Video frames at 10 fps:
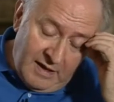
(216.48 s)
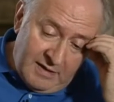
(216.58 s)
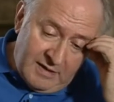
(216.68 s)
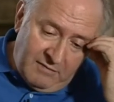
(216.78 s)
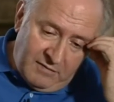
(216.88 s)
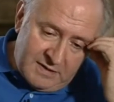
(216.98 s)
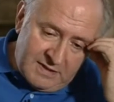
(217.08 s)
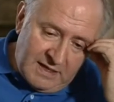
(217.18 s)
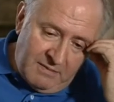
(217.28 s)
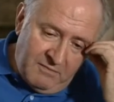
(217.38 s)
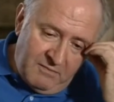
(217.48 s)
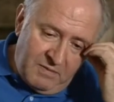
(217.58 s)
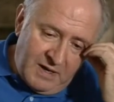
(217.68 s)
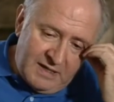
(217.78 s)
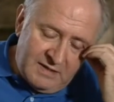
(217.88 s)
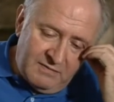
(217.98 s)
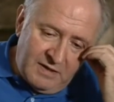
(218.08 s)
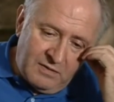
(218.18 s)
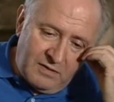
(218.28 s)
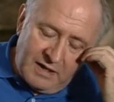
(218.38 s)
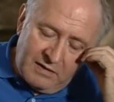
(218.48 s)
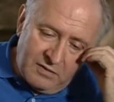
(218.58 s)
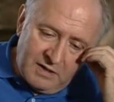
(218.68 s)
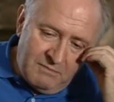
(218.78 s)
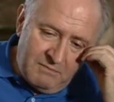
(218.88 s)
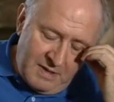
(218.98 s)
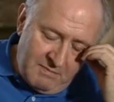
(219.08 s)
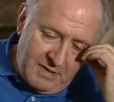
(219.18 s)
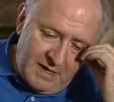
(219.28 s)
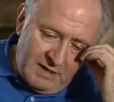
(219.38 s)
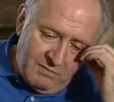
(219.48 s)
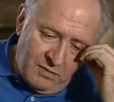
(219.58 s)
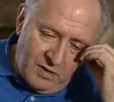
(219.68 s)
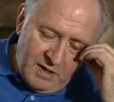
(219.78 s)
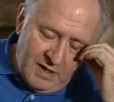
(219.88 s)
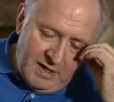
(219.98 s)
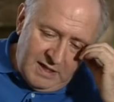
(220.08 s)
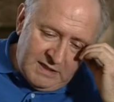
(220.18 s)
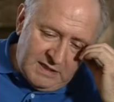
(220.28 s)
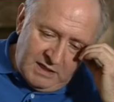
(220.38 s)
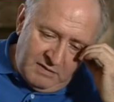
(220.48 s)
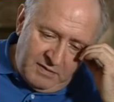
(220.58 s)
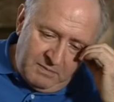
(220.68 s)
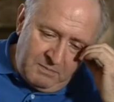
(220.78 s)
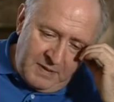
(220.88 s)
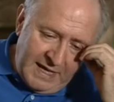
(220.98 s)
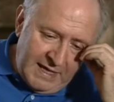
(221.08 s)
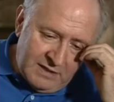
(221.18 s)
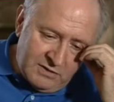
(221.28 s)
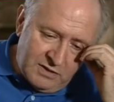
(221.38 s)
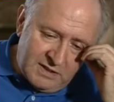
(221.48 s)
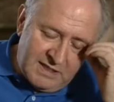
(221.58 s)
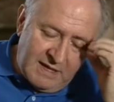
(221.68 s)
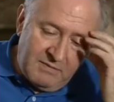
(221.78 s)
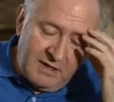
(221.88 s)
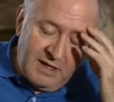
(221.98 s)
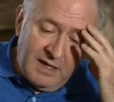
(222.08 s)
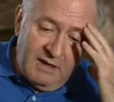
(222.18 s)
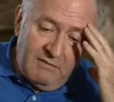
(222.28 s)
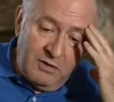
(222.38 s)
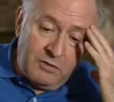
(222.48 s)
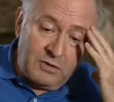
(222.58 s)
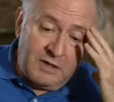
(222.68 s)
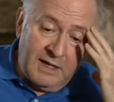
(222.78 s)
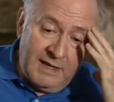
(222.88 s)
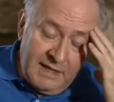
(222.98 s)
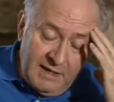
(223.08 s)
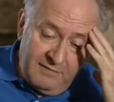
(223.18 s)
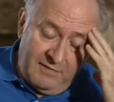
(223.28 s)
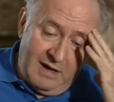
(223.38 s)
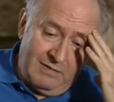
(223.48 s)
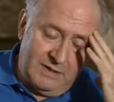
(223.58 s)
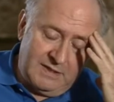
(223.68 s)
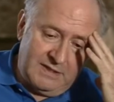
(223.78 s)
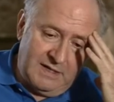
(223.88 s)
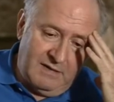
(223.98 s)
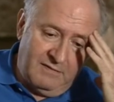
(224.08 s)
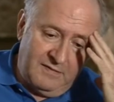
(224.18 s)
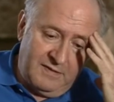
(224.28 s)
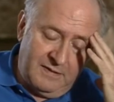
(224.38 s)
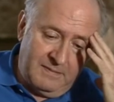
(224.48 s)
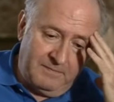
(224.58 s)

there was some place I don't remember anymore, either there were pails or something, we could relieve ourselves.